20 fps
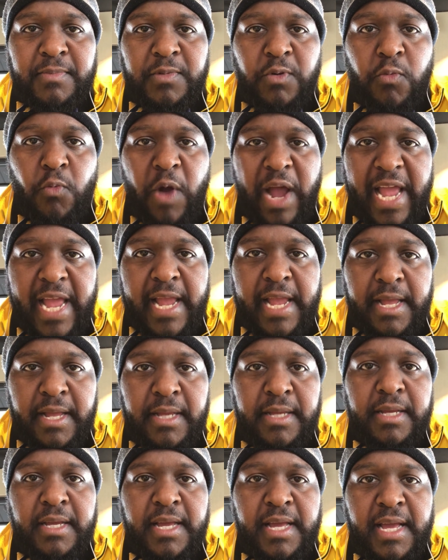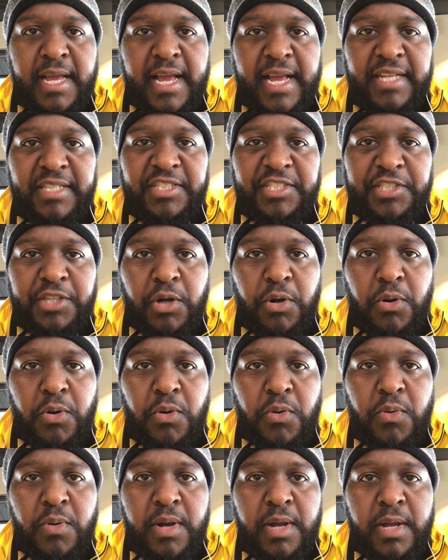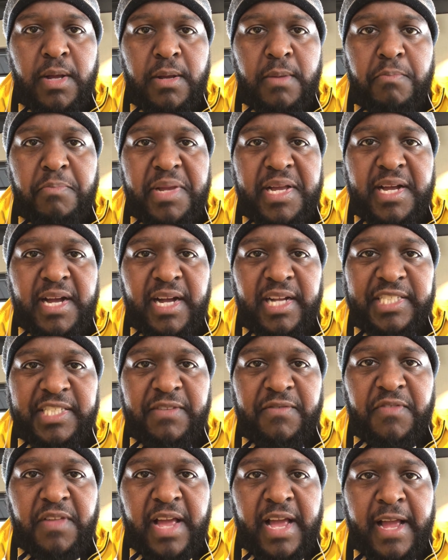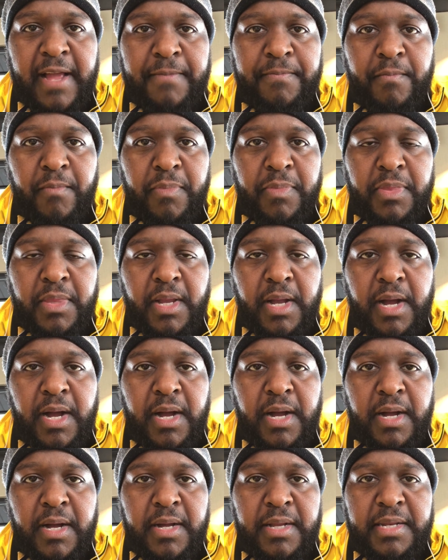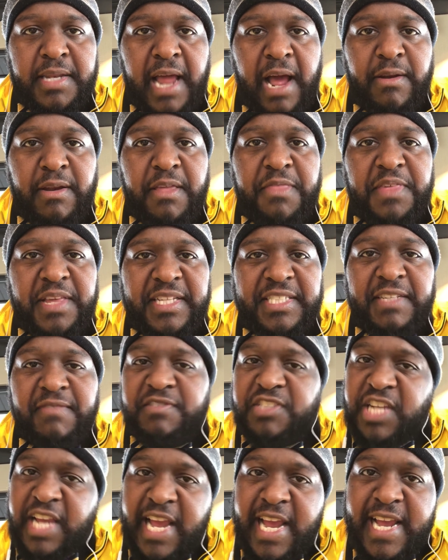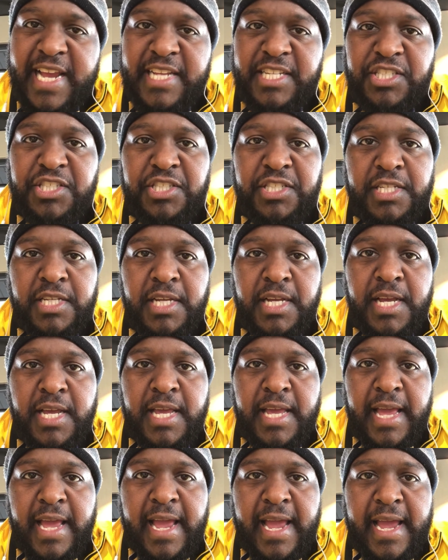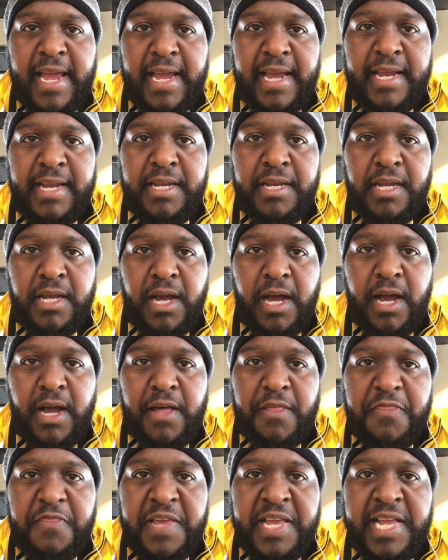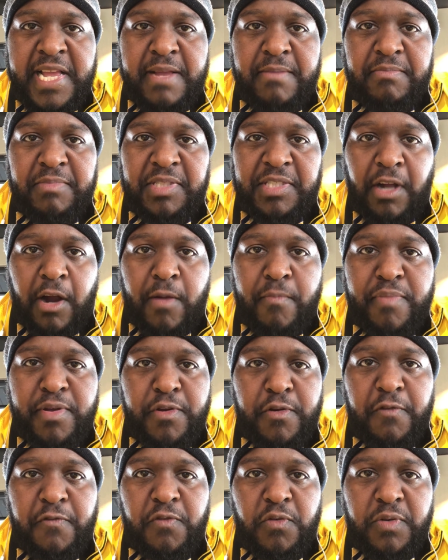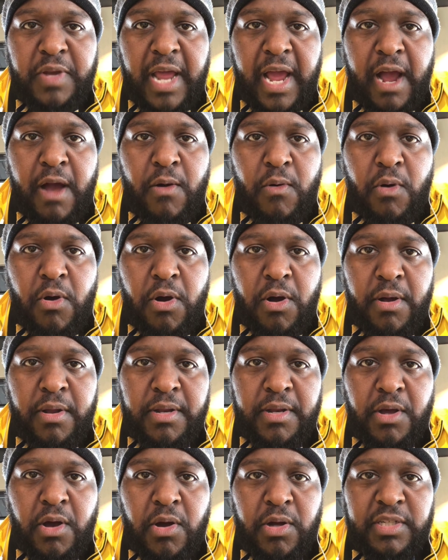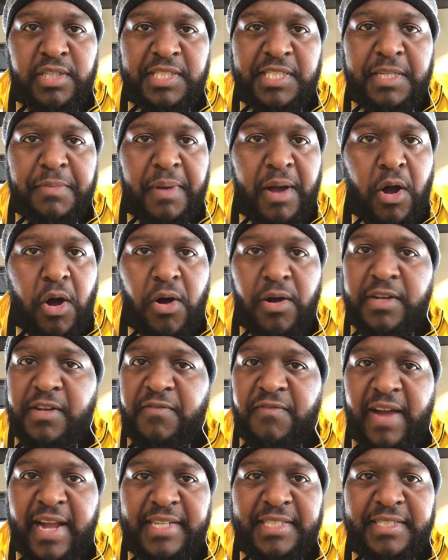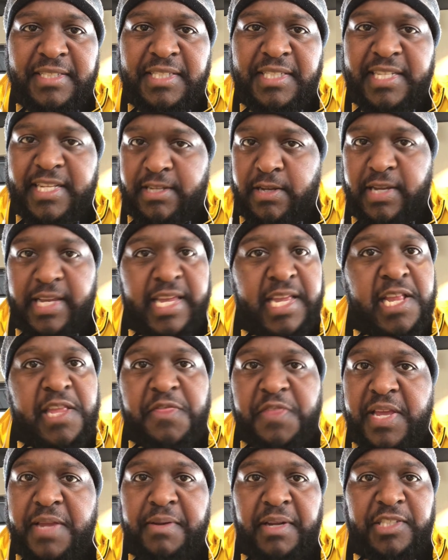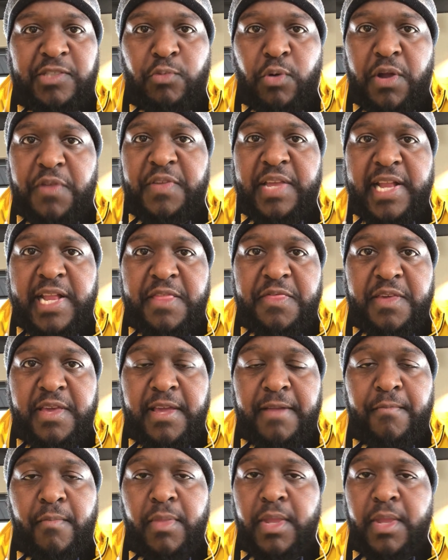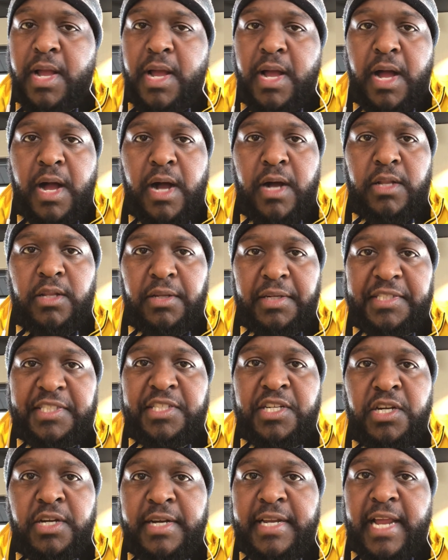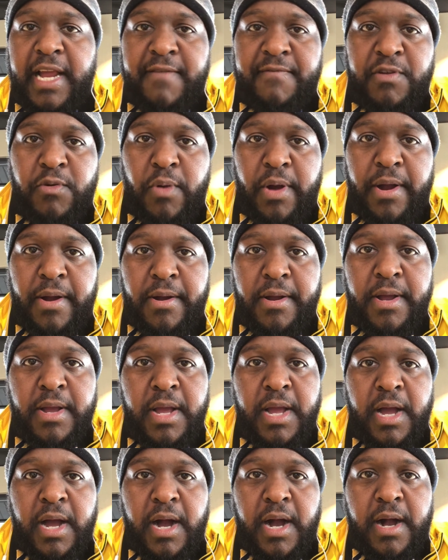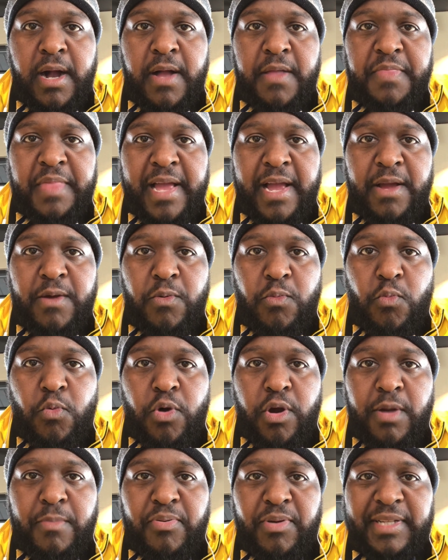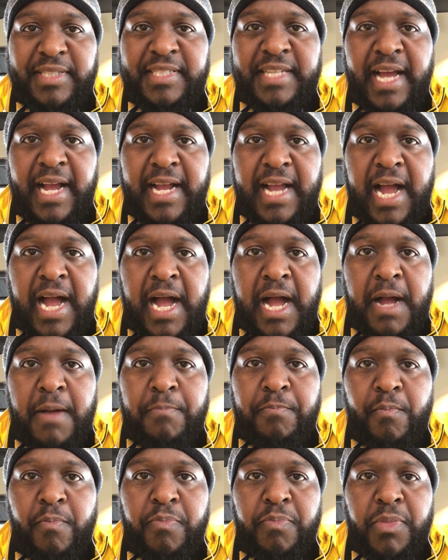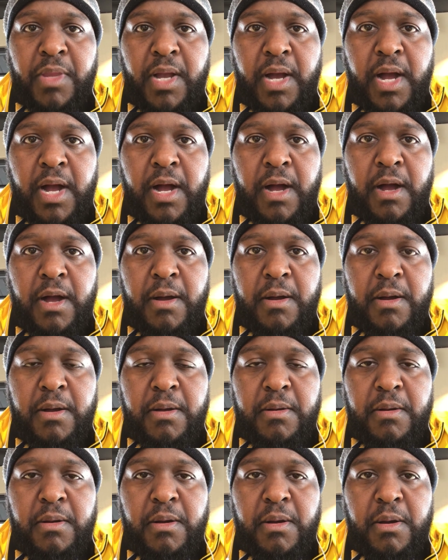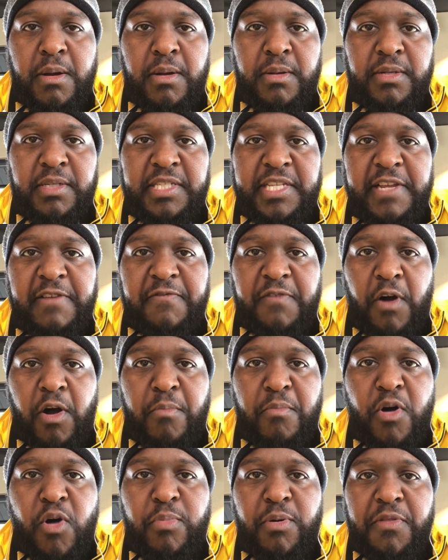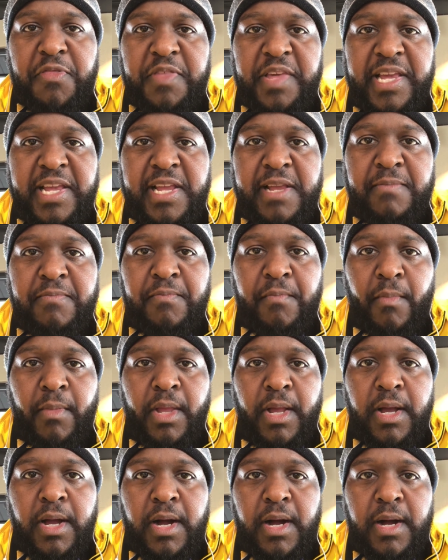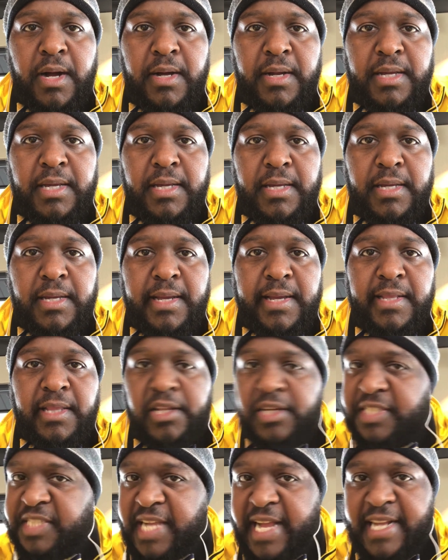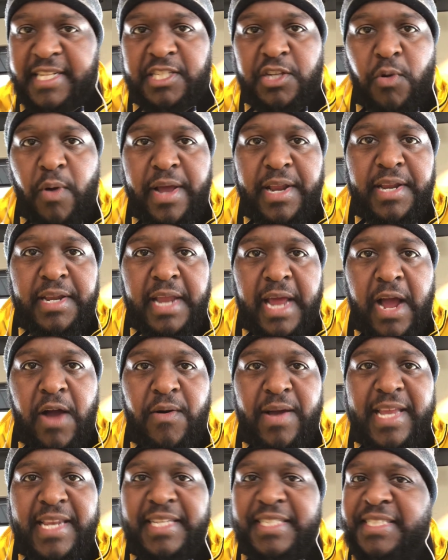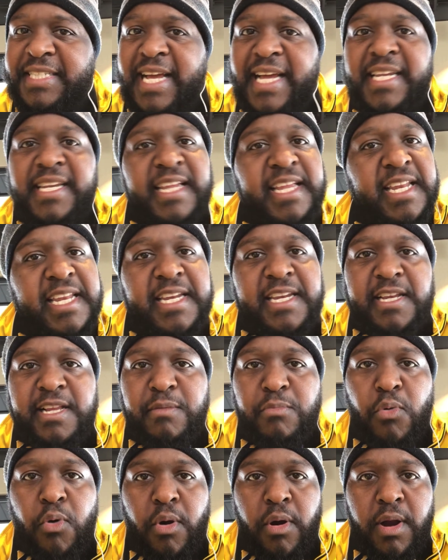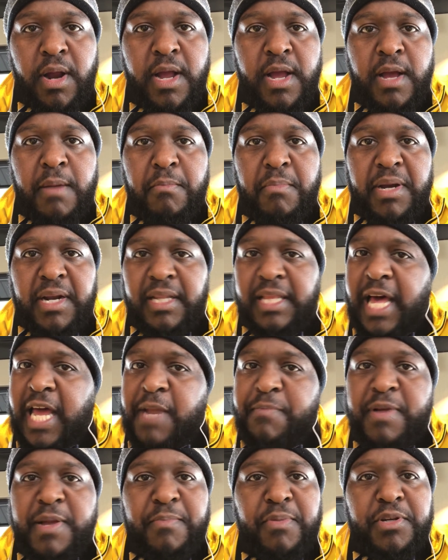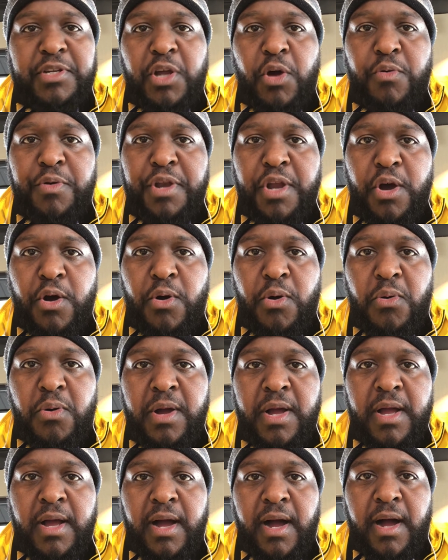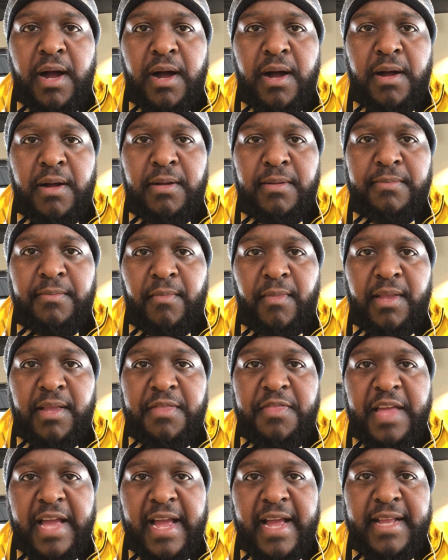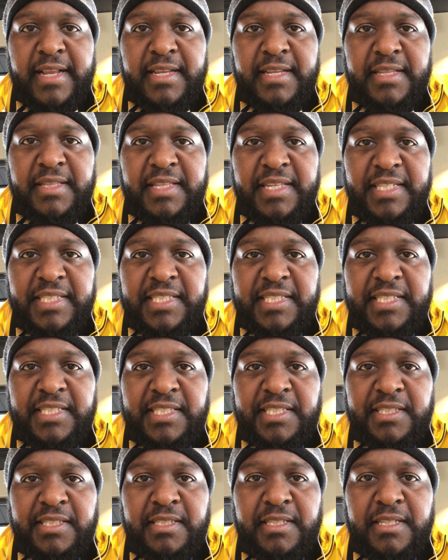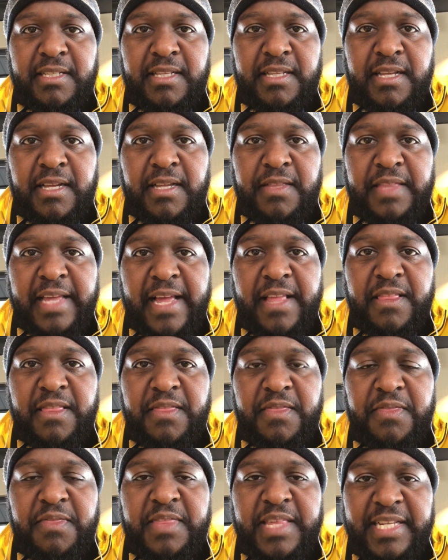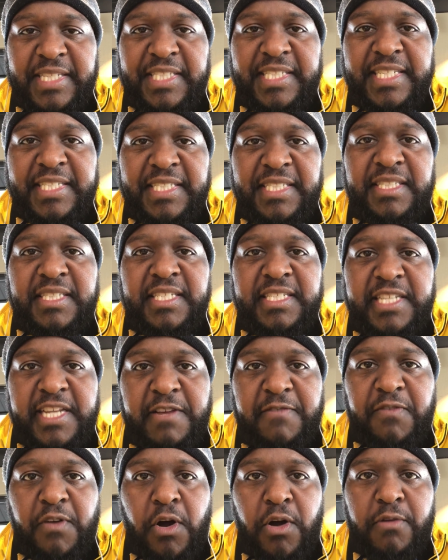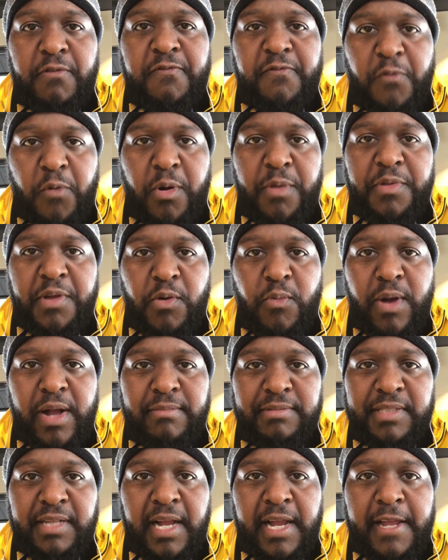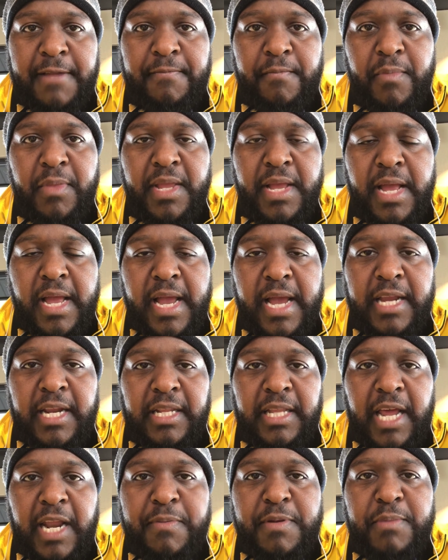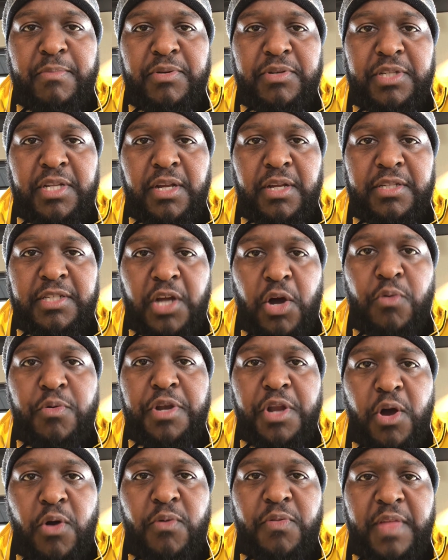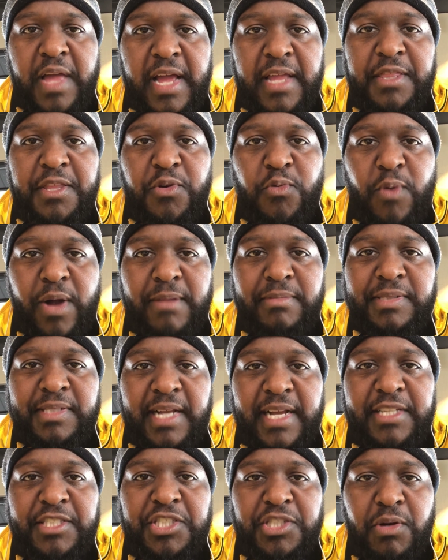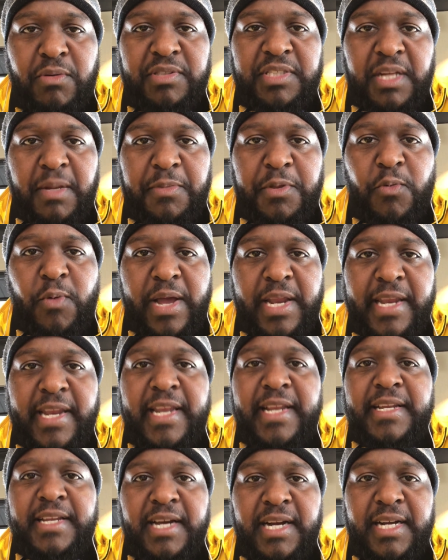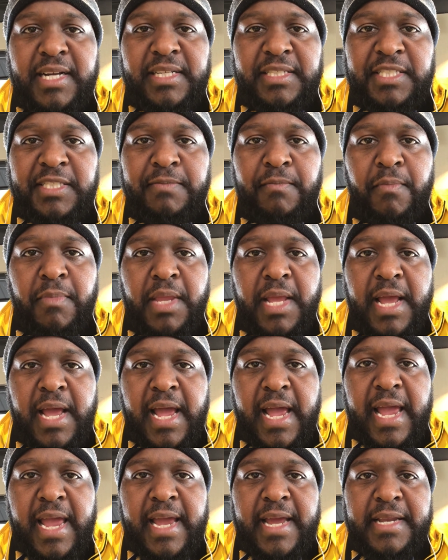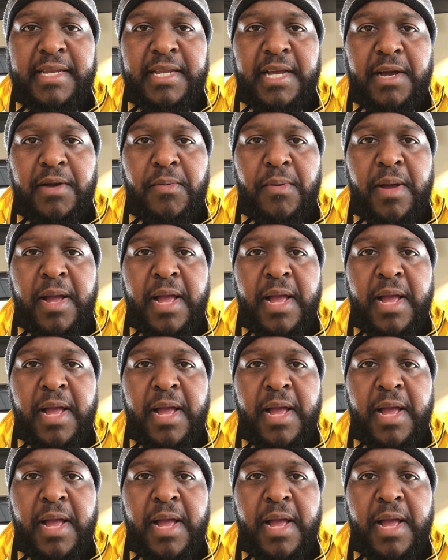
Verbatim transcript: way. And so because of that, uh, now that things have changed and uh, themes are beautiful now on, on just about all devices, anything that's worth anything uh, looks good everywhere, uh, that WordPress dot com uh, default mobile theme, uh, it looks antiquated now and it's not needed anymore. But a lot of people don't know um, that this is the, that this is the default for their website, and a lot of people d don't know that their website shows up the way that it does. And um,